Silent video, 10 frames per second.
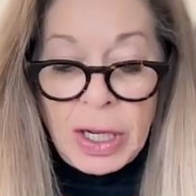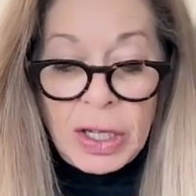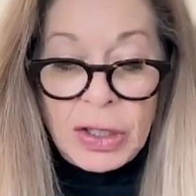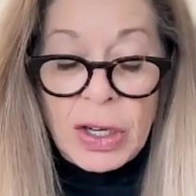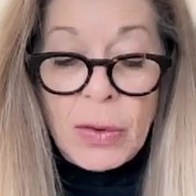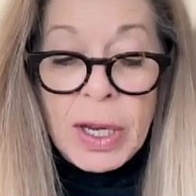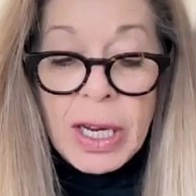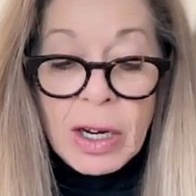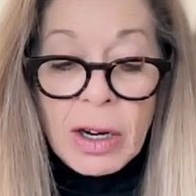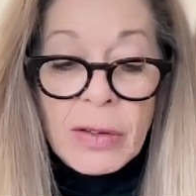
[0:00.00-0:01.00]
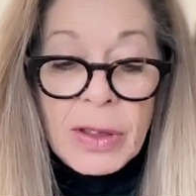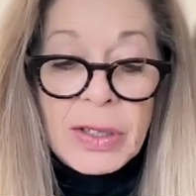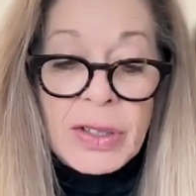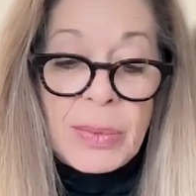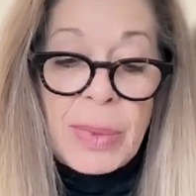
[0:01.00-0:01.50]
So here,
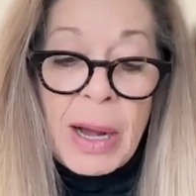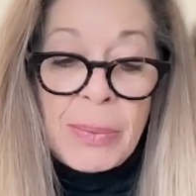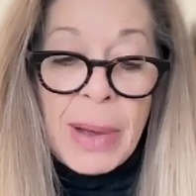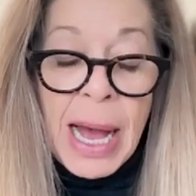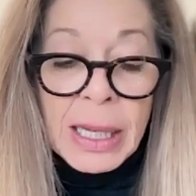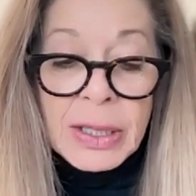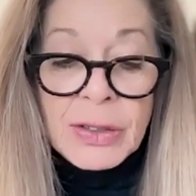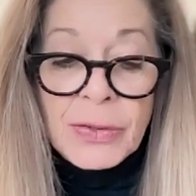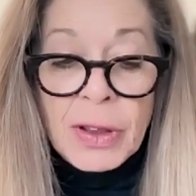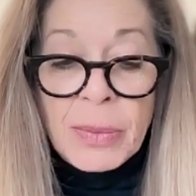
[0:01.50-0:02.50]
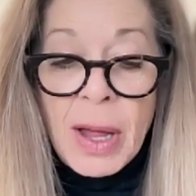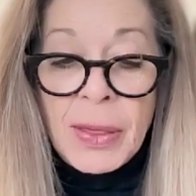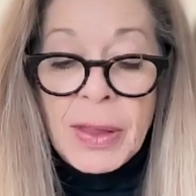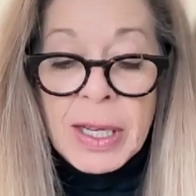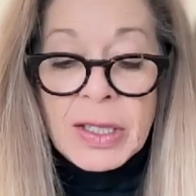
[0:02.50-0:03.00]
this is about balance for the
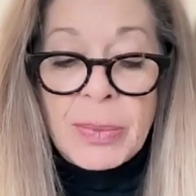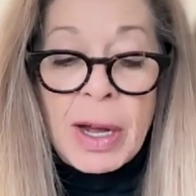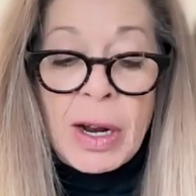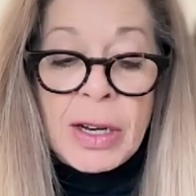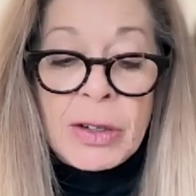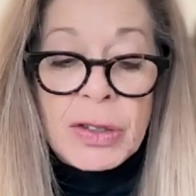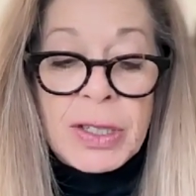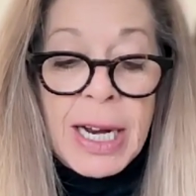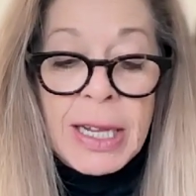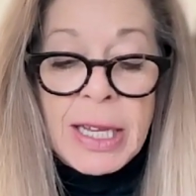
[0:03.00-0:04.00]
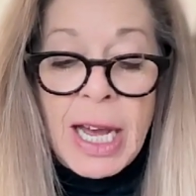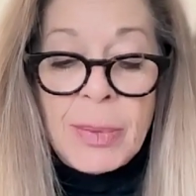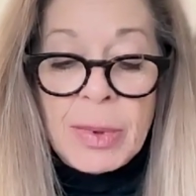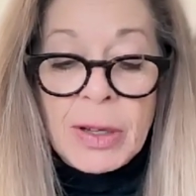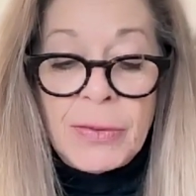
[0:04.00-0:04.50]
month. It's about understanding the ebb
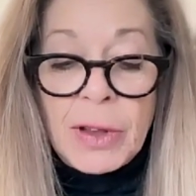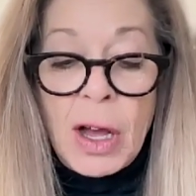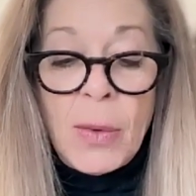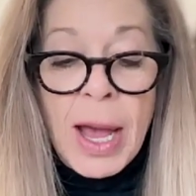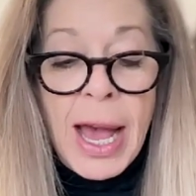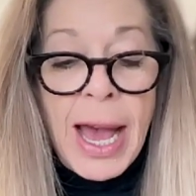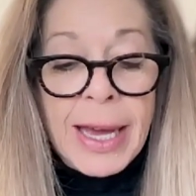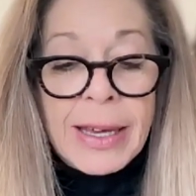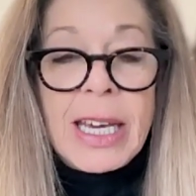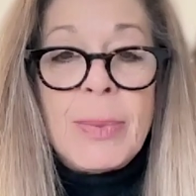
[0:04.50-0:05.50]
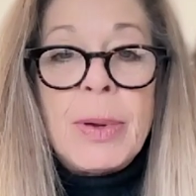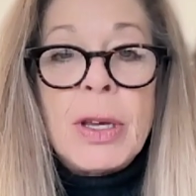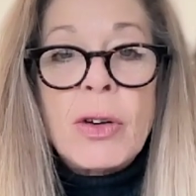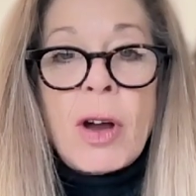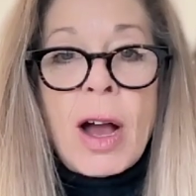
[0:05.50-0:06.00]
and the flow and keeping
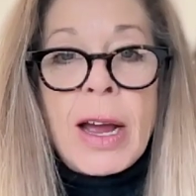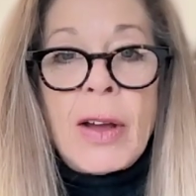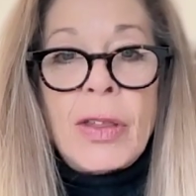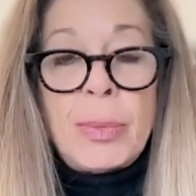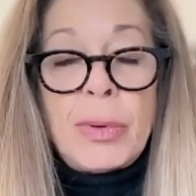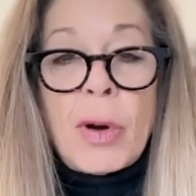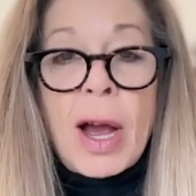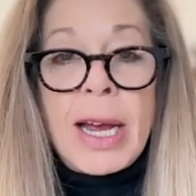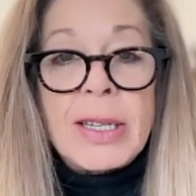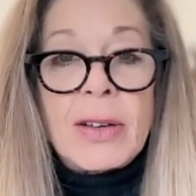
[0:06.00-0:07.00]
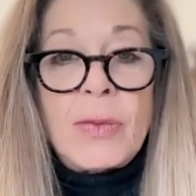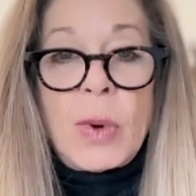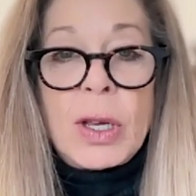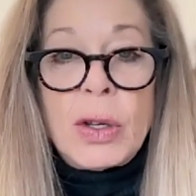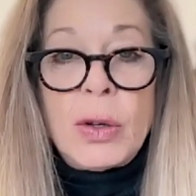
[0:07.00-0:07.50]
your eye on the prize of
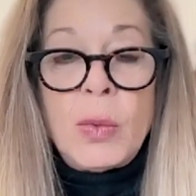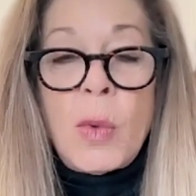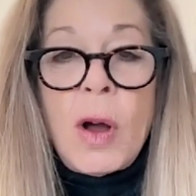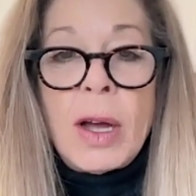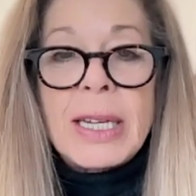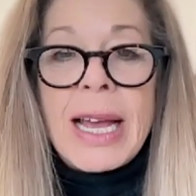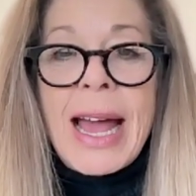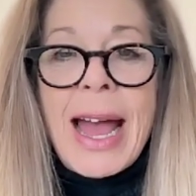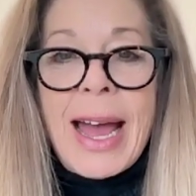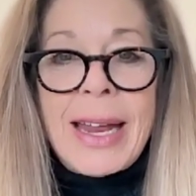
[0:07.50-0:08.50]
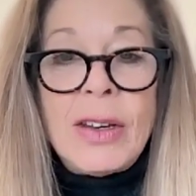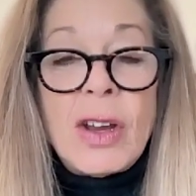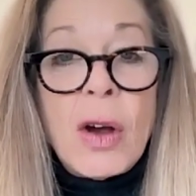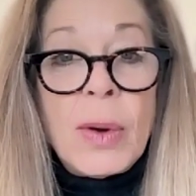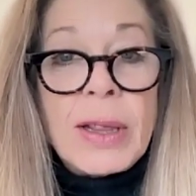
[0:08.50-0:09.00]
what you want and
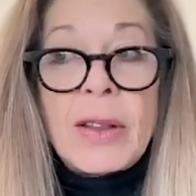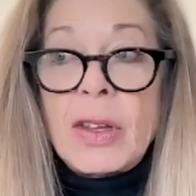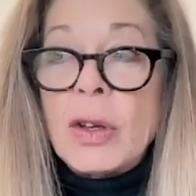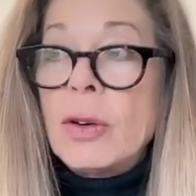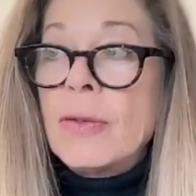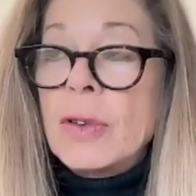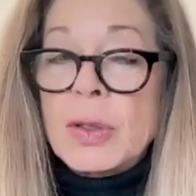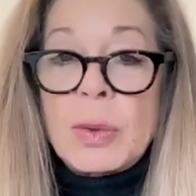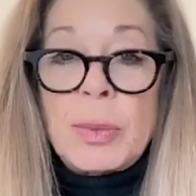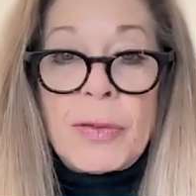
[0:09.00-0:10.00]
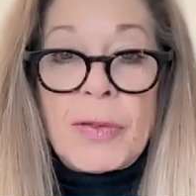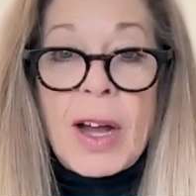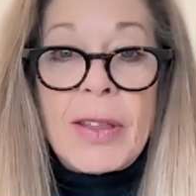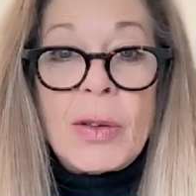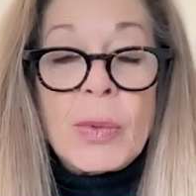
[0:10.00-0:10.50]
knowing that the universe will
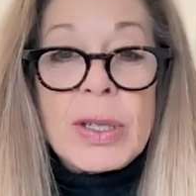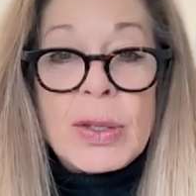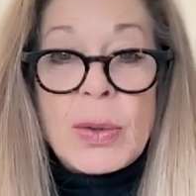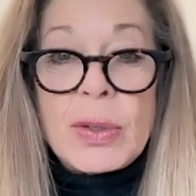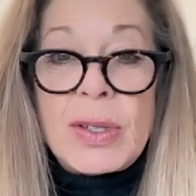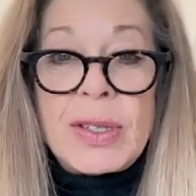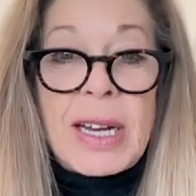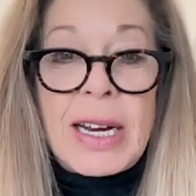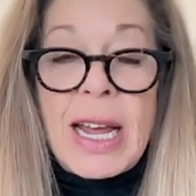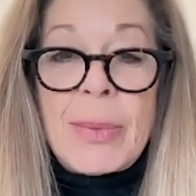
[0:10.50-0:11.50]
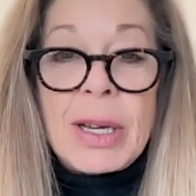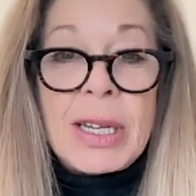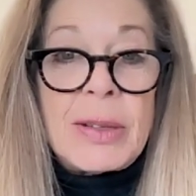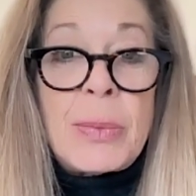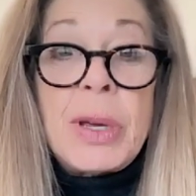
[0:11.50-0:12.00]
provide the resources, dynamic,
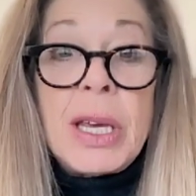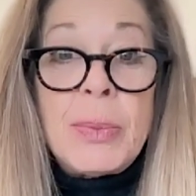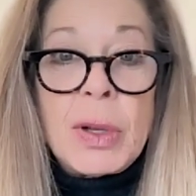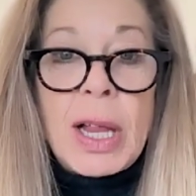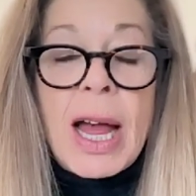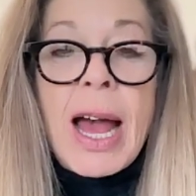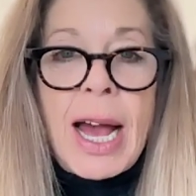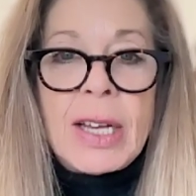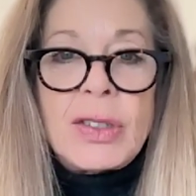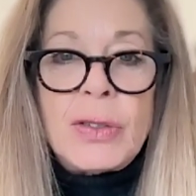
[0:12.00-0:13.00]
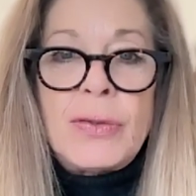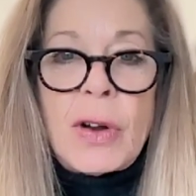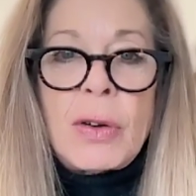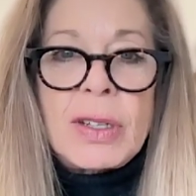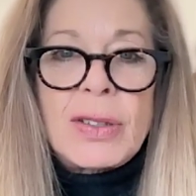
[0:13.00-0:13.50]
and people as you
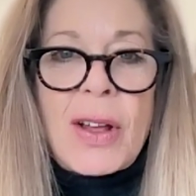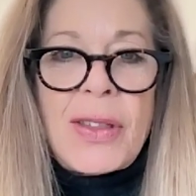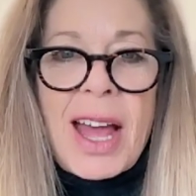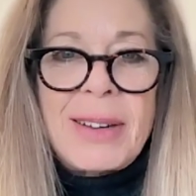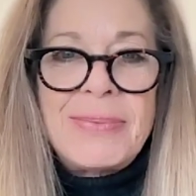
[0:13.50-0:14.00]
focus on that.